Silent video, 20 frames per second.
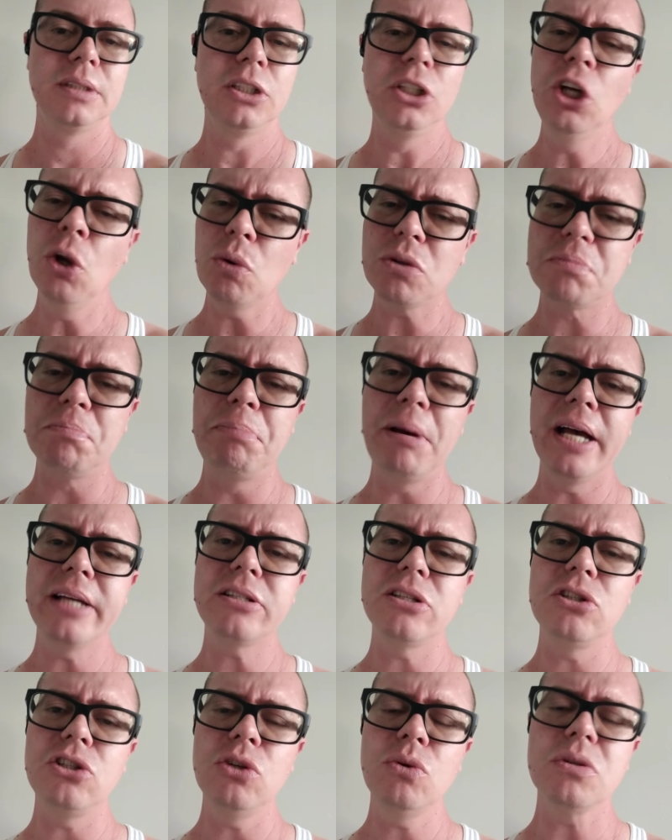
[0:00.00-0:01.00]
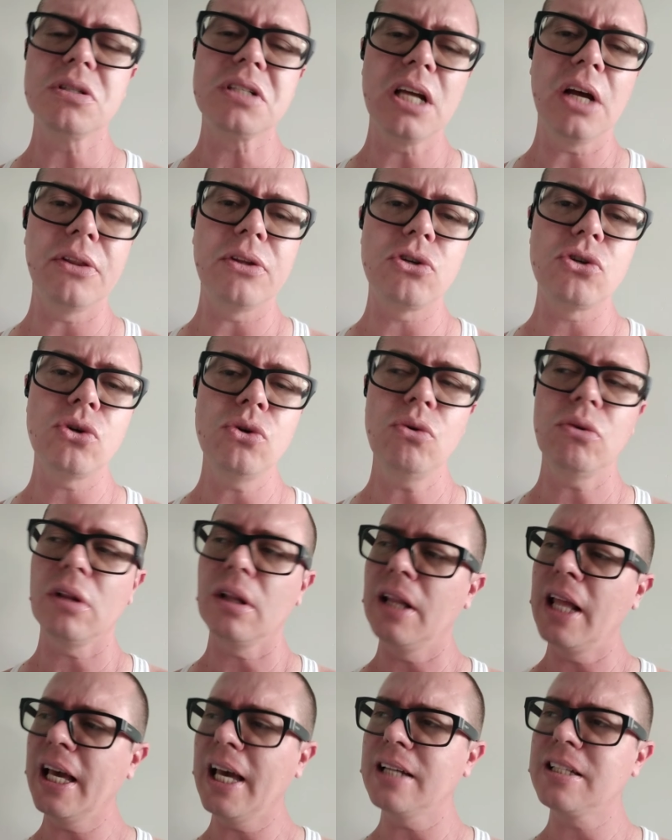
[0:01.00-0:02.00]
You know what's best to do is tell the truth.
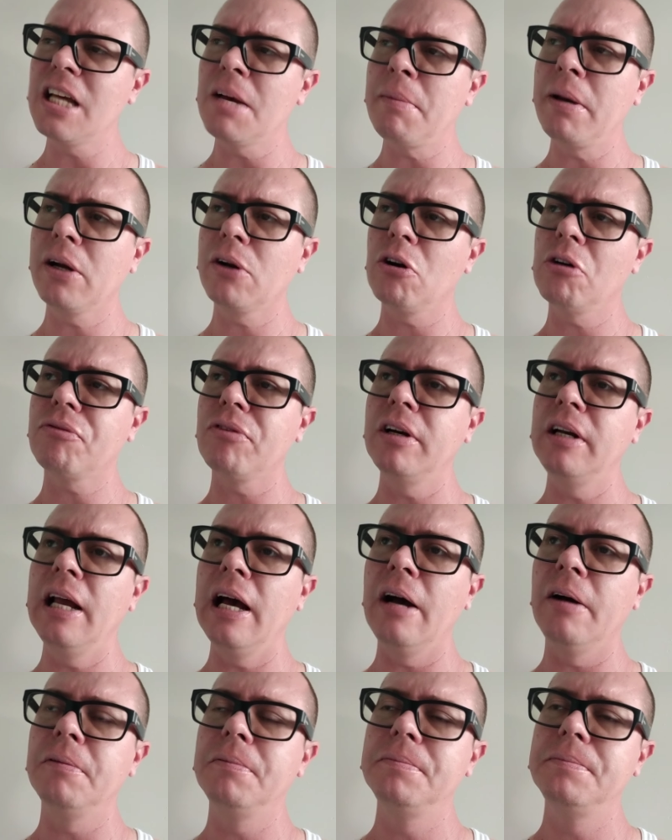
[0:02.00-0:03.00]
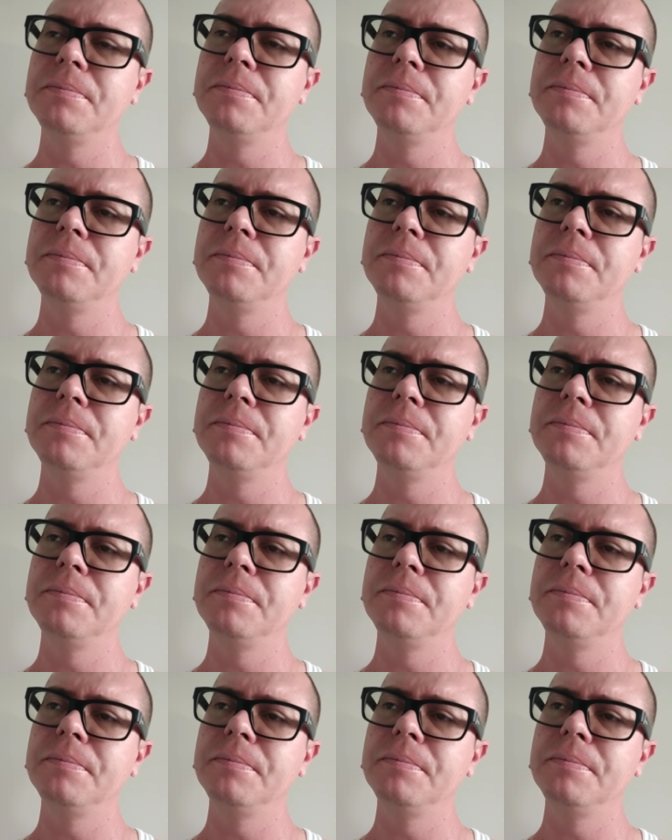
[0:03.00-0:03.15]
Like I tell my girlfriend now.